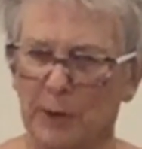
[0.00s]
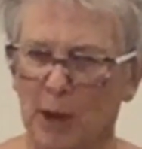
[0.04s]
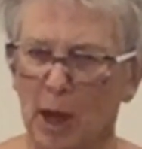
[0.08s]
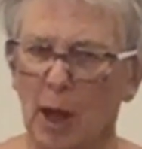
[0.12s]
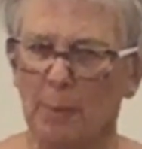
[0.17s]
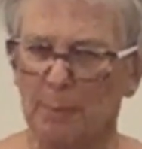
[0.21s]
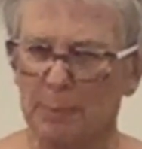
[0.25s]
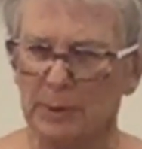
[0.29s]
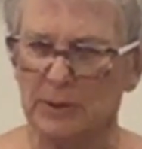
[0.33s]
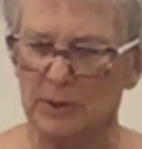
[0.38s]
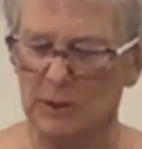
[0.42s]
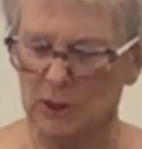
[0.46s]

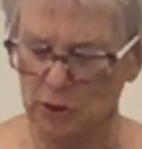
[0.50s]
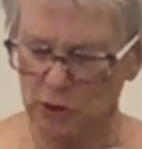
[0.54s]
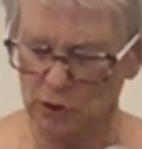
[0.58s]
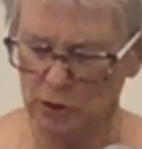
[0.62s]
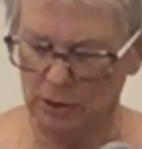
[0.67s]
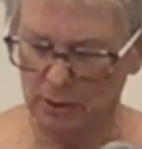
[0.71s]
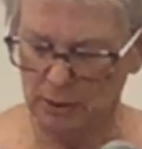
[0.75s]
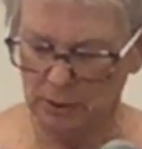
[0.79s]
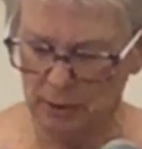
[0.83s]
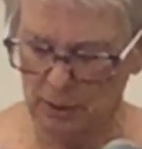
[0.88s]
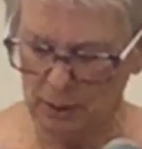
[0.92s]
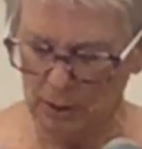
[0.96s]

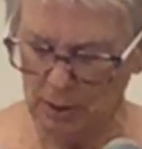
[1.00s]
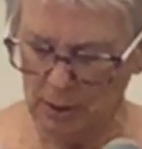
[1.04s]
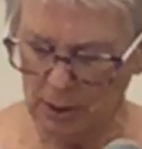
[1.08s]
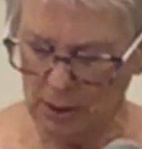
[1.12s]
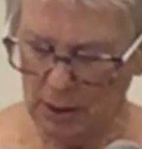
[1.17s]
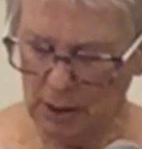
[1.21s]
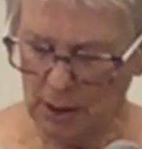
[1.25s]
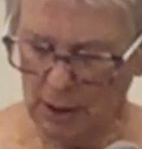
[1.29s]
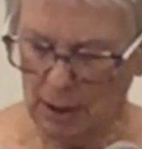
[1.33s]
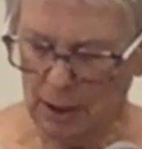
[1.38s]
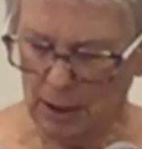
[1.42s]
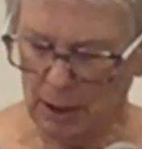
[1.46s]
composition,
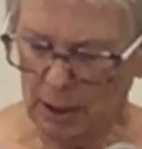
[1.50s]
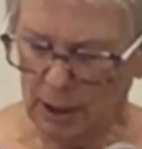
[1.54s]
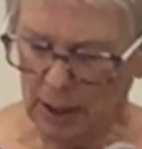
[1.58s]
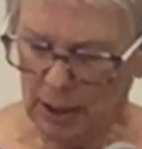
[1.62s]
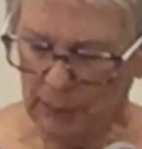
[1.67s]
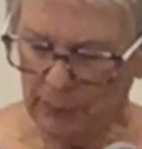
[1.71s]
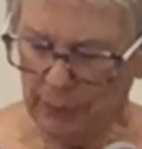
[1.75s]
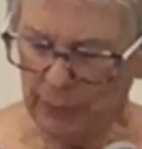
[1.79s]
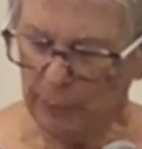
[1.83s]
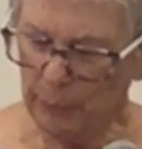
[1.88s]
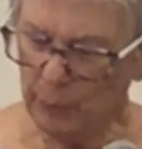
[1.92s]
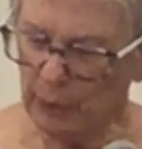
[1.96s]

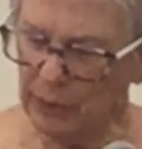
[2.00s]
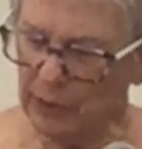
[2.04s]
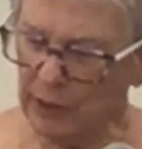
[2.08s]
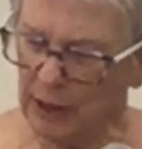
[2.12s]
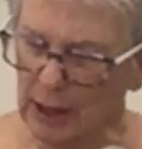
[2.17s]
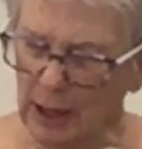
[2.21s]
with